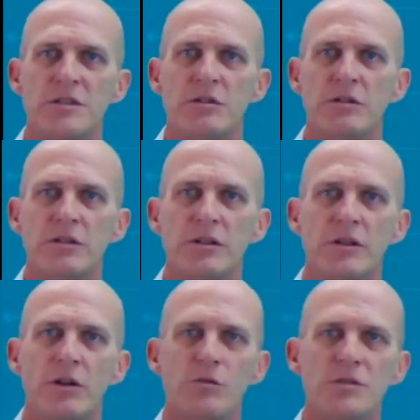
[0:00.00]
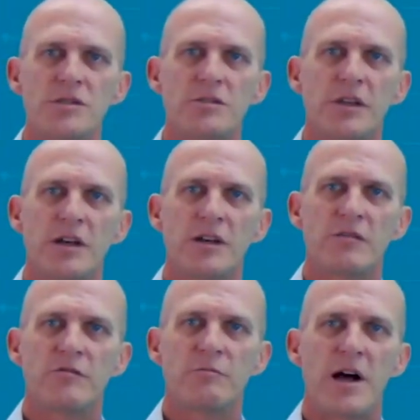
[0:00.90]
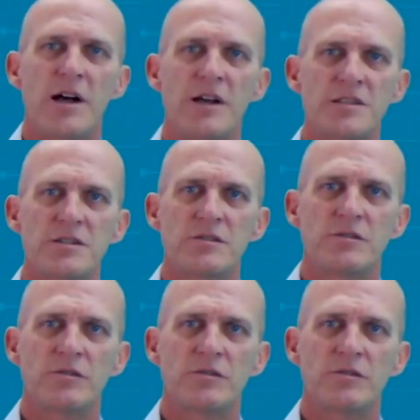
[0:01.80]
all the nodes that have passed